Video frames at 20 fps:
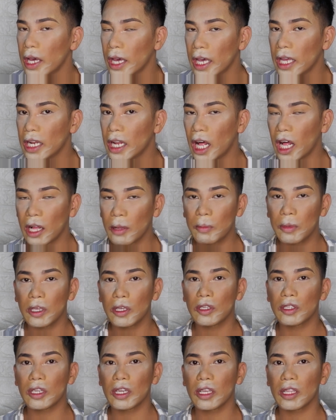And I'll be
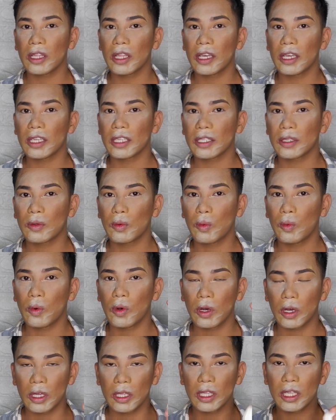using this
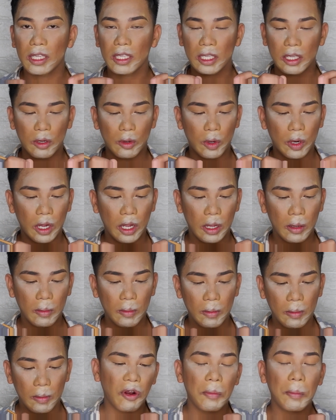cream
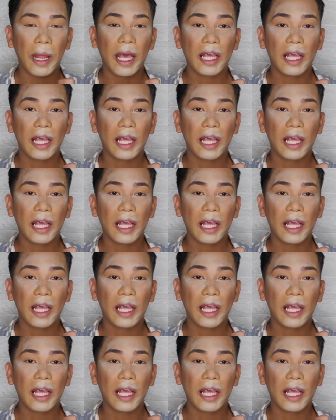from